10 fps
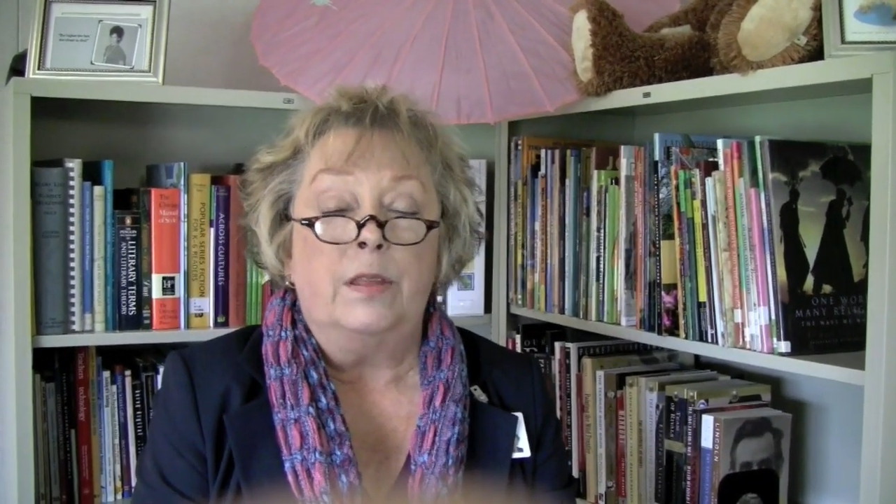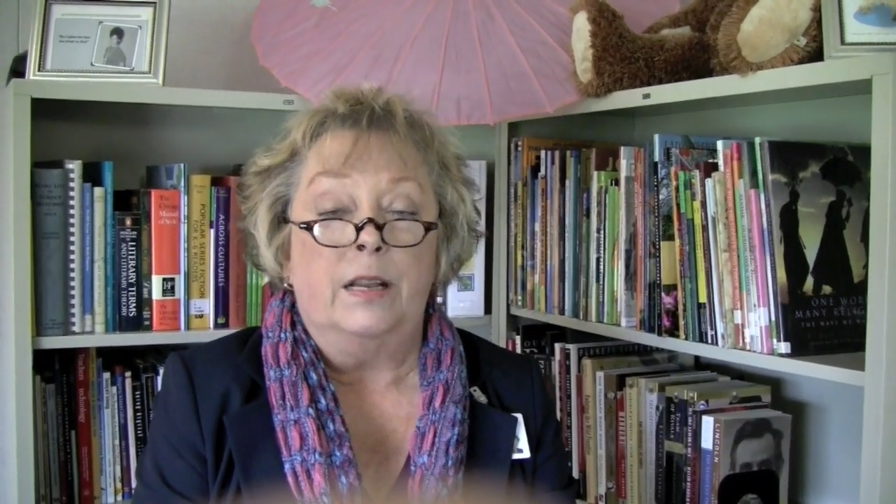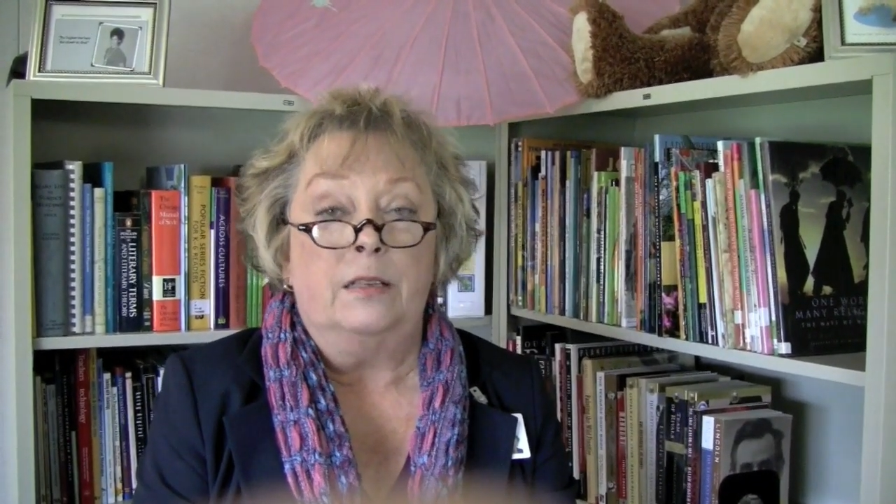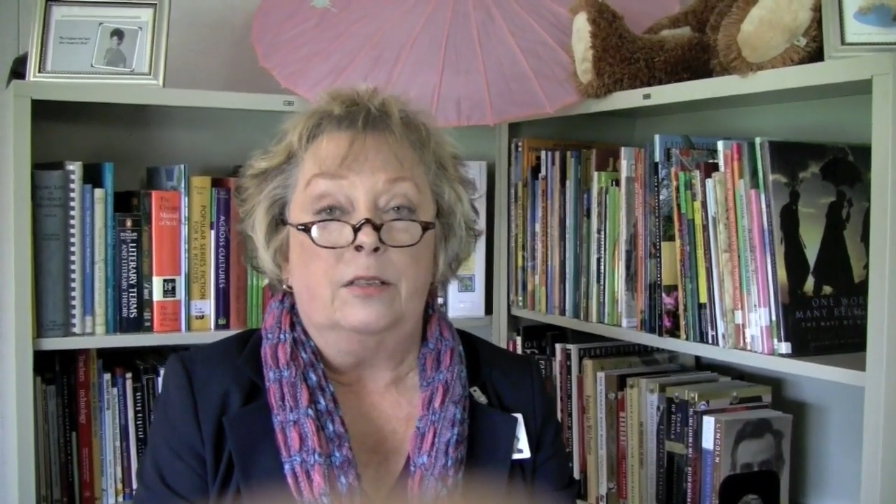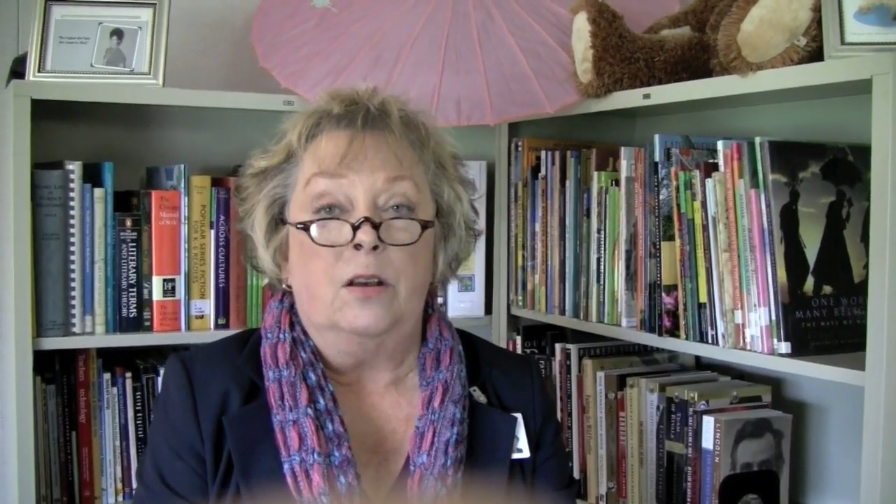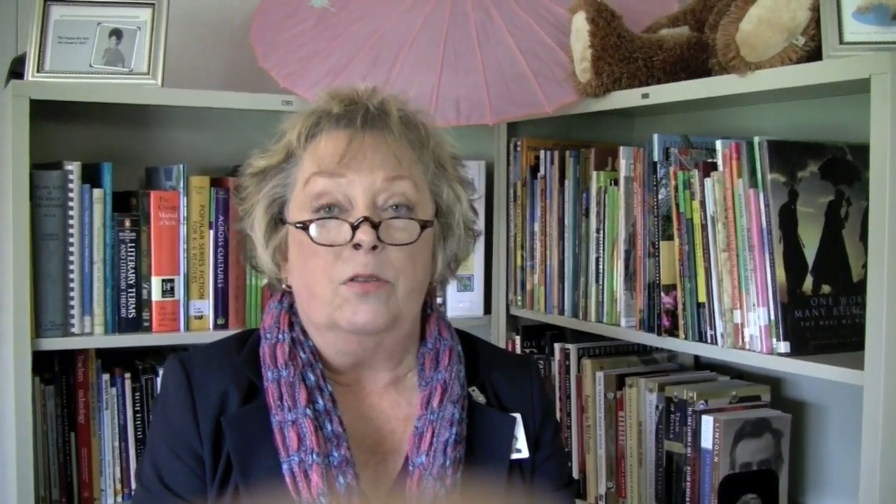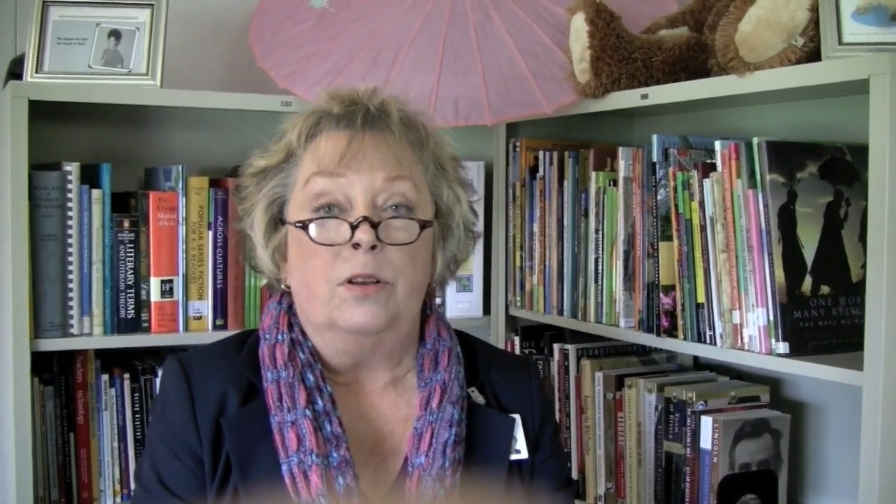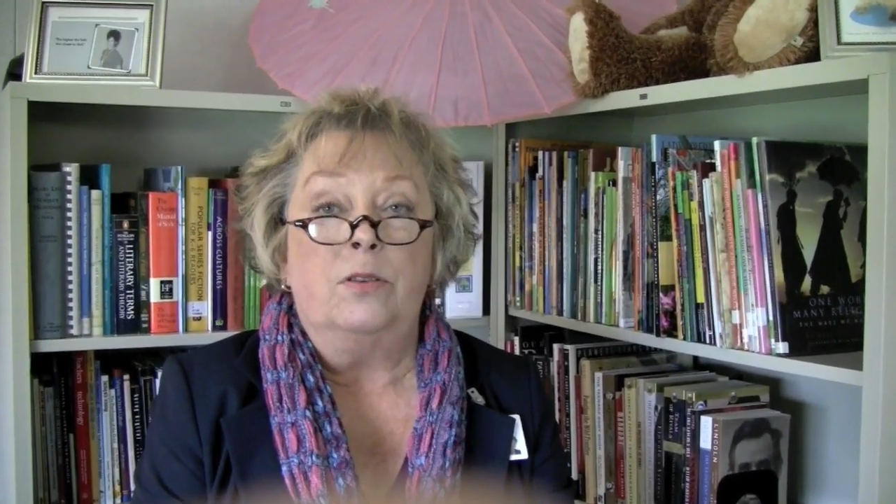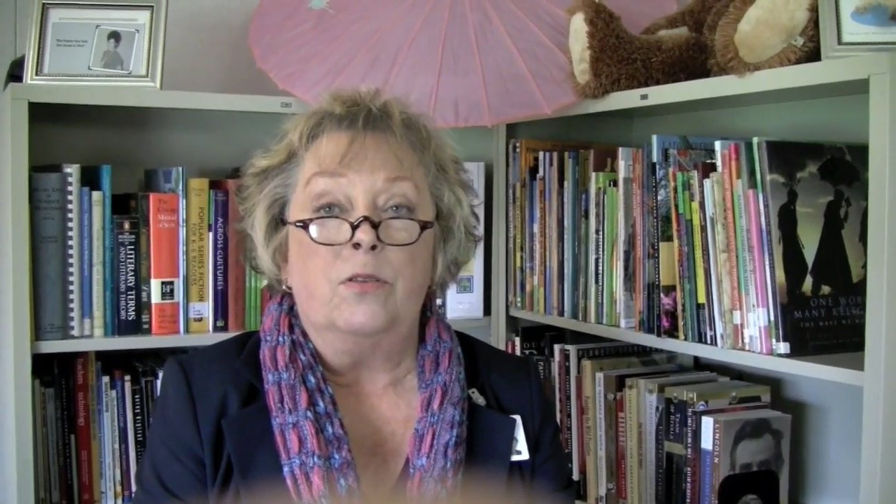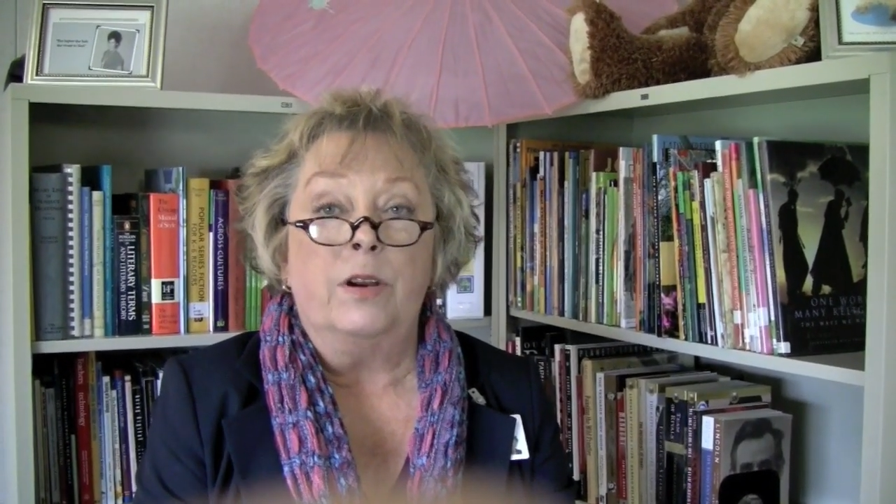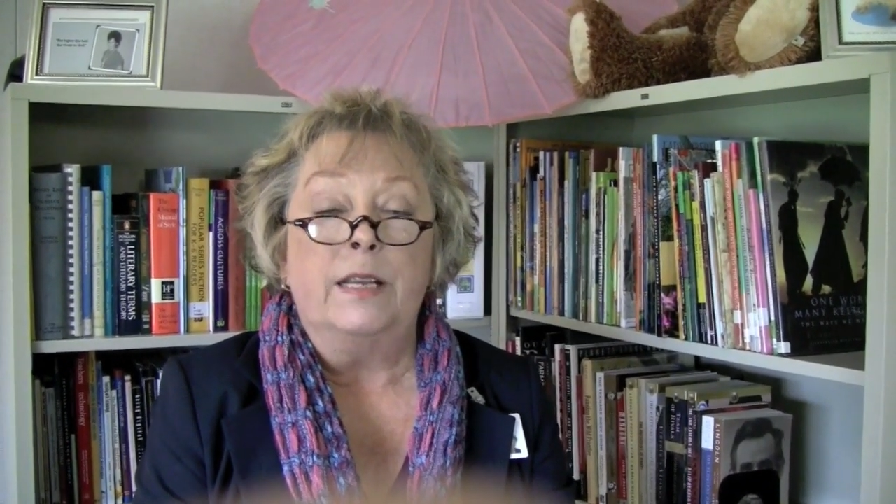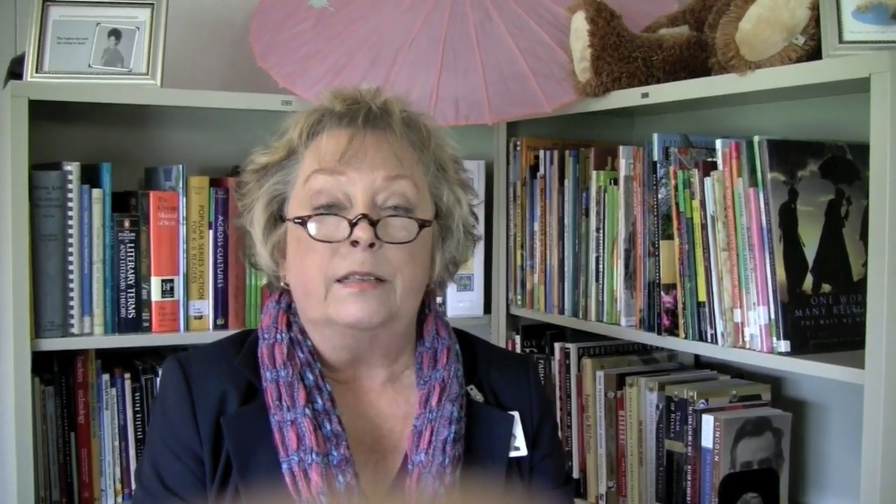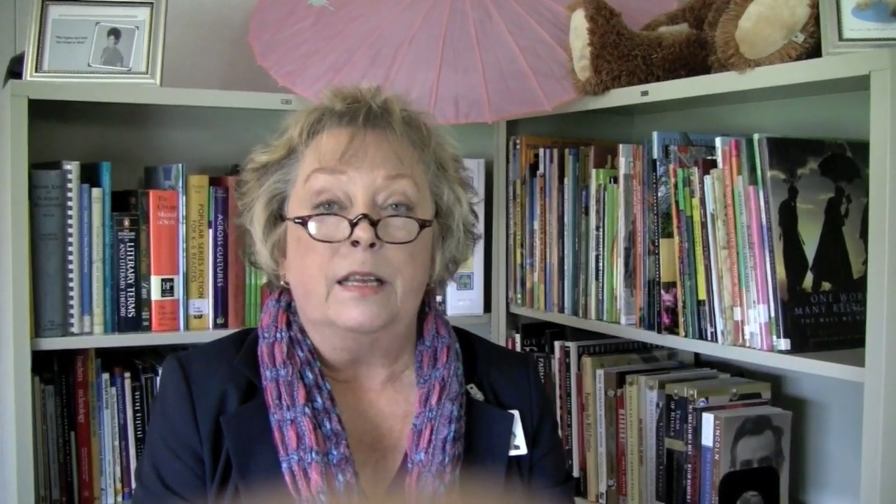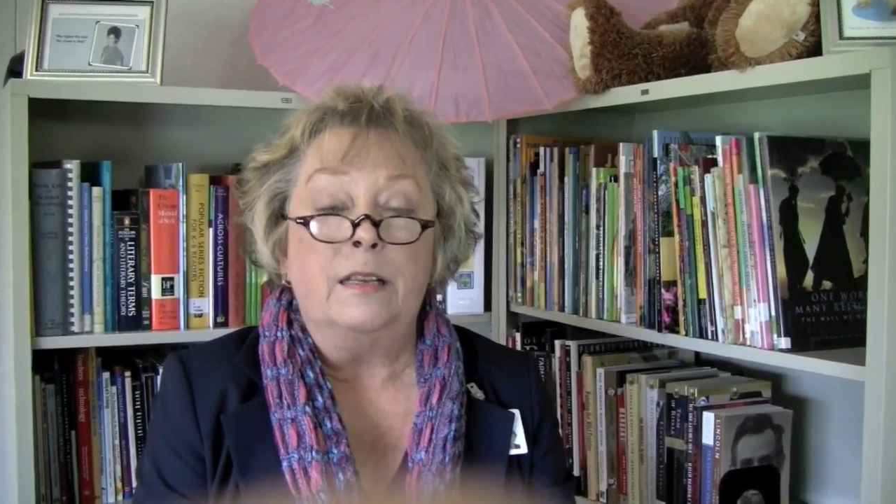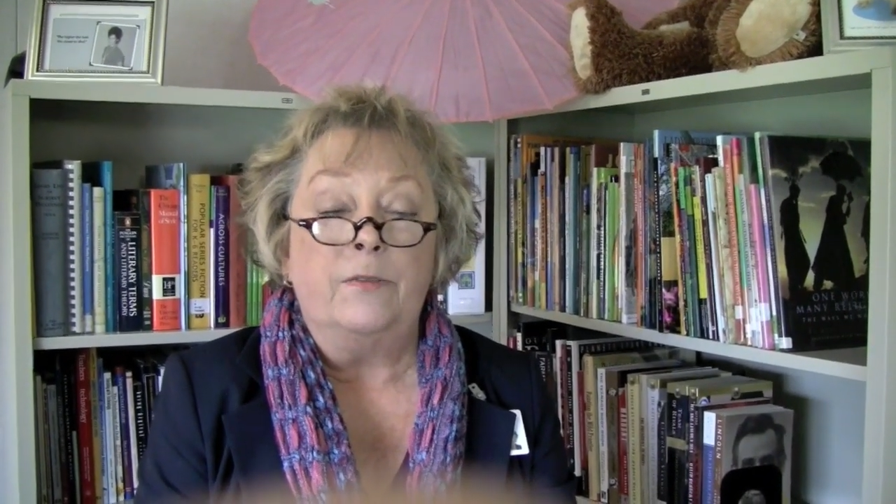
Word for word: that is so notoriously